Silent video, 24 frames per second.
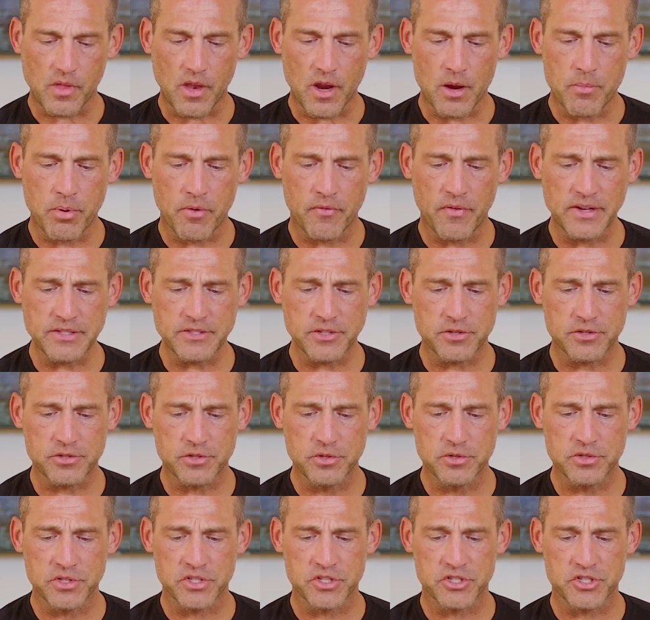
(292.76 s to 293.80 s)
Professor
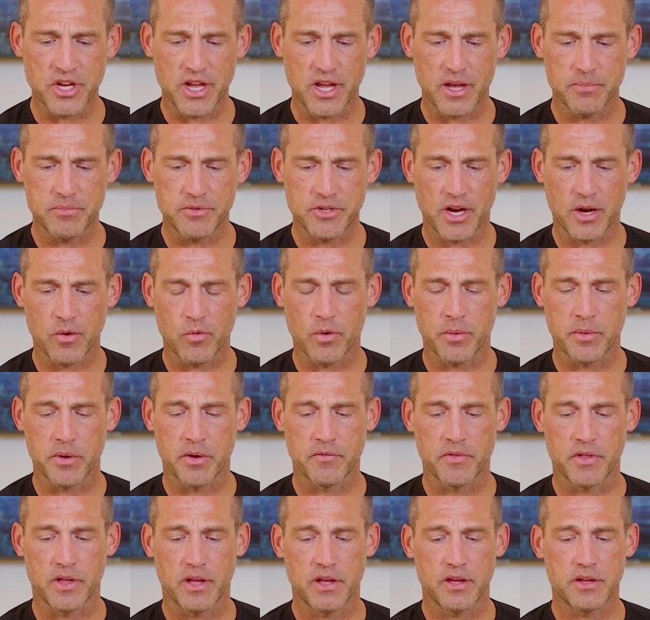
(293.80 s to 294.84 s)
Susan Jebb, chairwoman
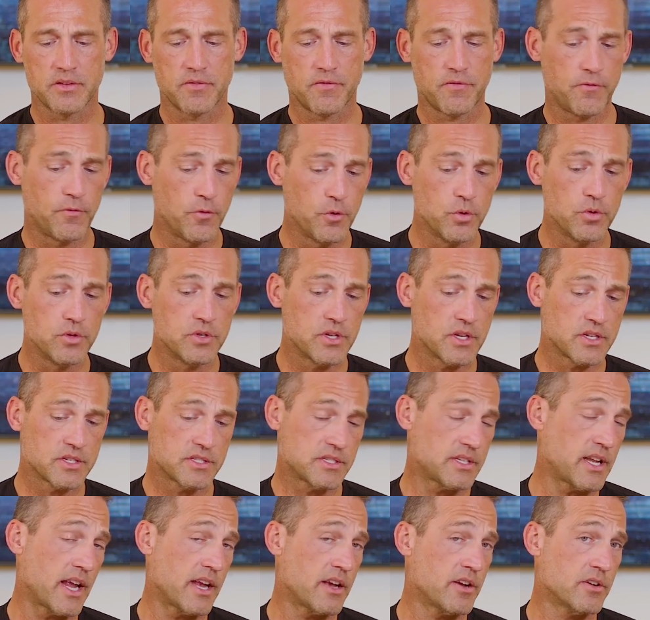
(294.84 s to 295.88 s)
of the Food
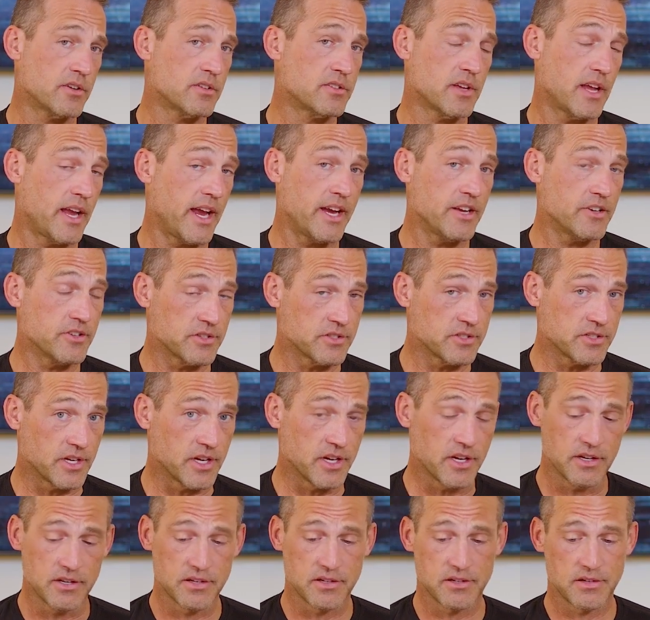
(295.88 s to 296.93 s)
Standards
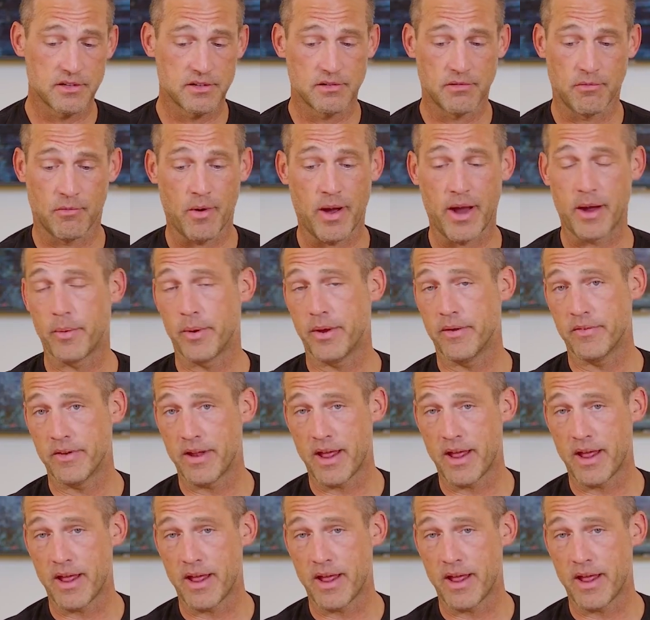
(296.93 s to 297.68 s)
Agency, why we even